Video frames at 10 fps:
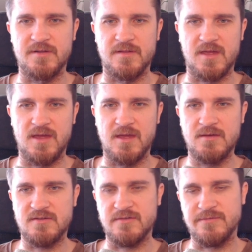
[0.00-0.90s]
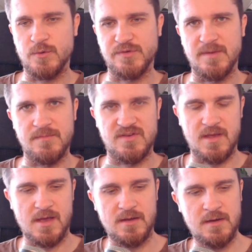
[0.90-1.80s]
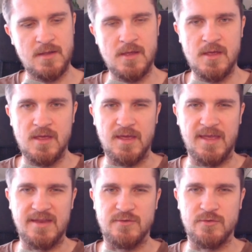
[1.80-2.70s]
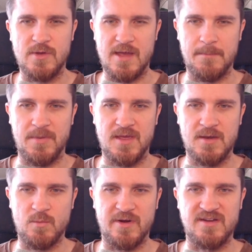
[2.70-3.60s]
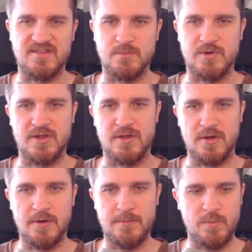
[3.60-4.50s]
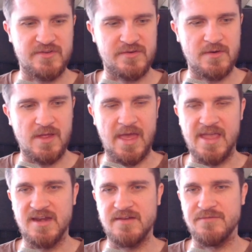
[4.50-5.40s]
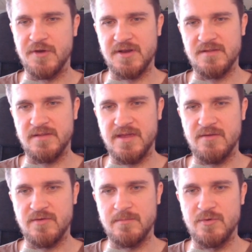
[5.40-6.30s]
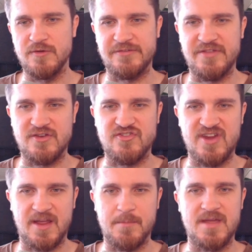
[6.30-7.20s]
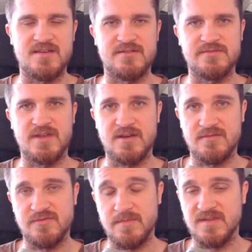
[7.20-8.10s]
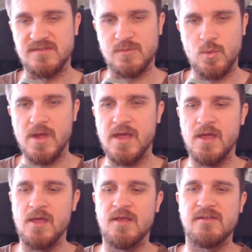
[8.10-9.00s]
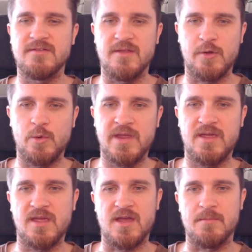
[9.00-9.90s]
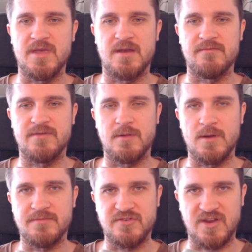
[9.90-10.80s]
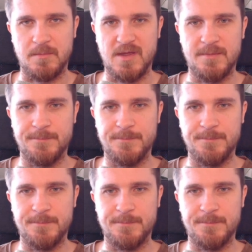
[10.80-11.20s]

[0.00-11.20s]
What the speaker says: of the king to force him down into a pin where he doesn't want to go, which inadvertently removes the checkmate defender from this square, so the queen can come in and follow up for checkmate.